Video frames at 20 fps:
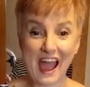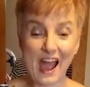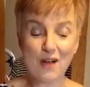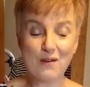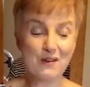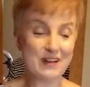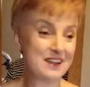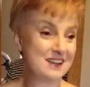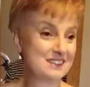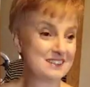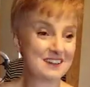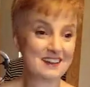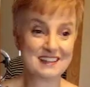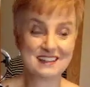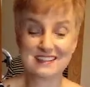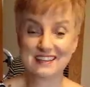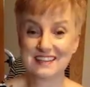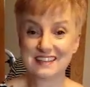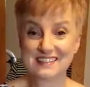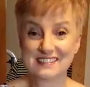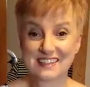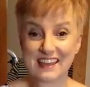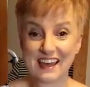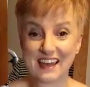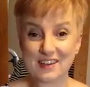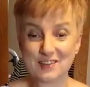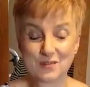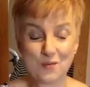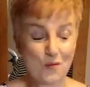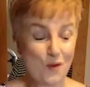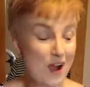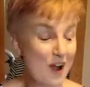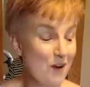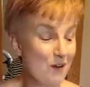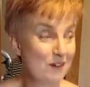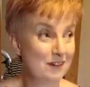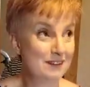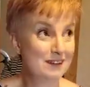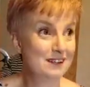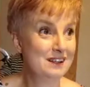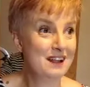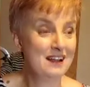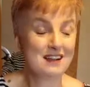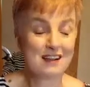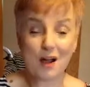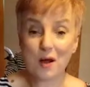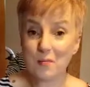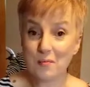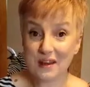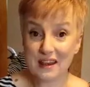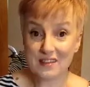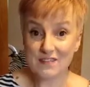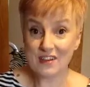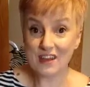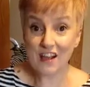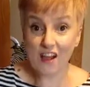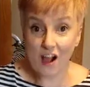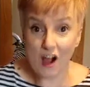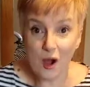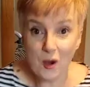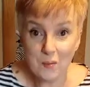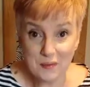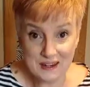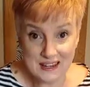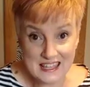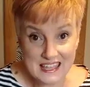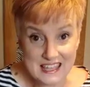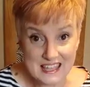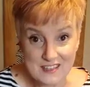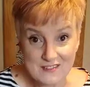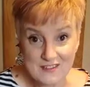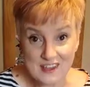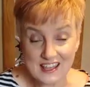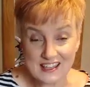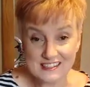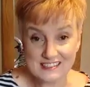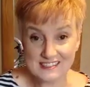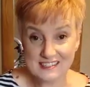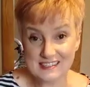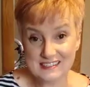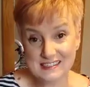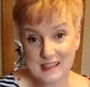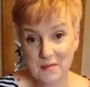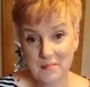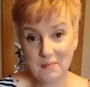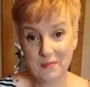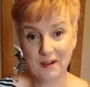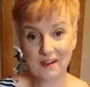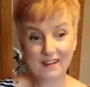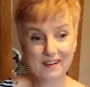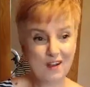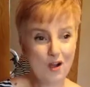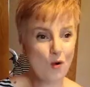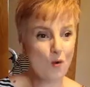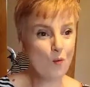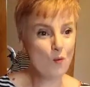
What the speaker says: How exciting is that? Wow, can't believe it's December.